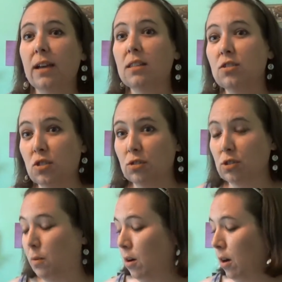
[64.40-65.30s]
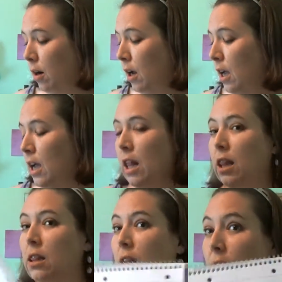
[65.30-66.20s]
in the search bar,
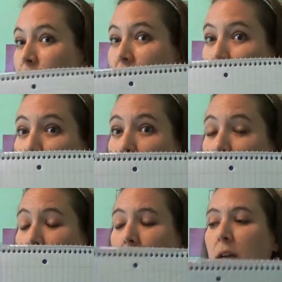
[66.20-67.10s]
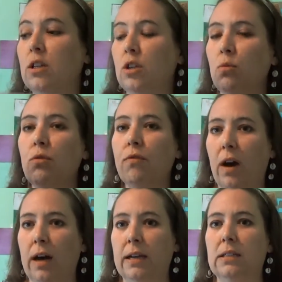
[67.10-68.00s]
Love Summer Art, and you will
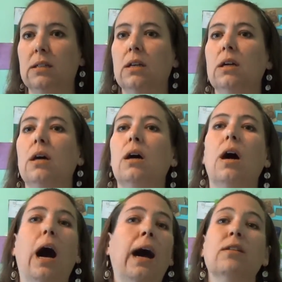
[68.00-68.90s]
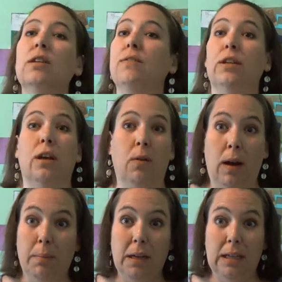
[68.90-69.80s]
find, I don't even know
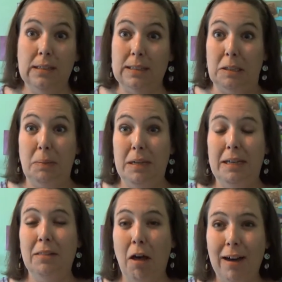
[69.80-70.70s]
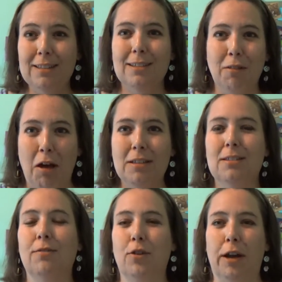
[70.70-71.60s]
how many it's gonna be, lots and lots
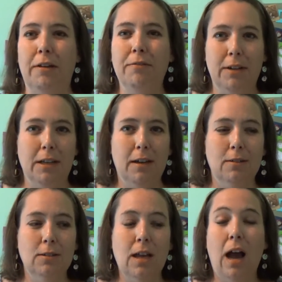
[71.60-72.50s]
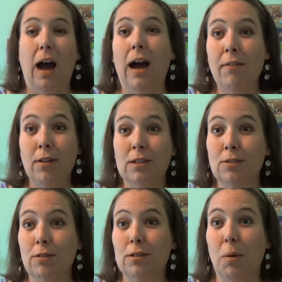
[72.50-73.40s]
of creative videos. I've already
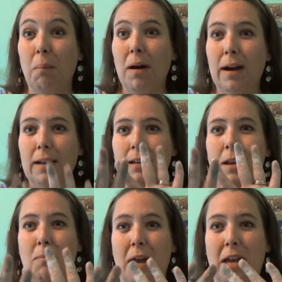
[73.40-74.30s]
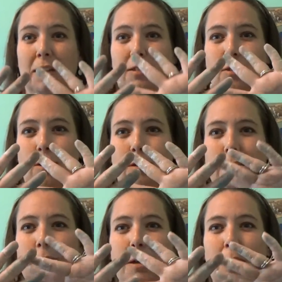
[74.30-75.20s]
started on mine. My hands are
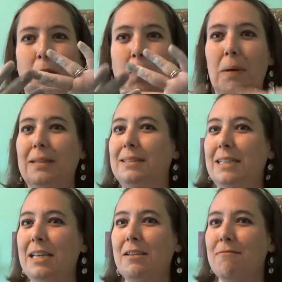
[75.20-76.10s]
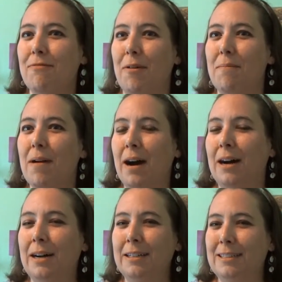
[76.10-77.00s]
a little messy from
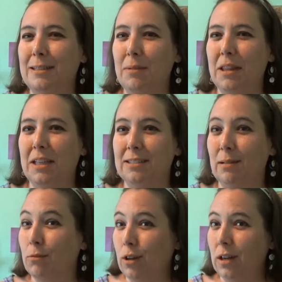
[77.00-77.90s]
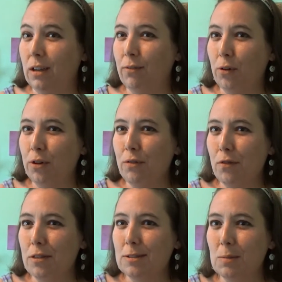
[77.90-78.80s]
some of the things I'm creating for you
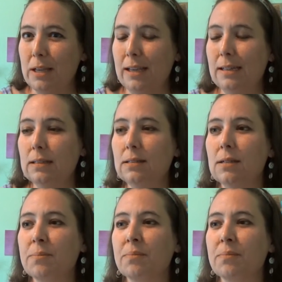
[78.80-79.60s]
for this weekend.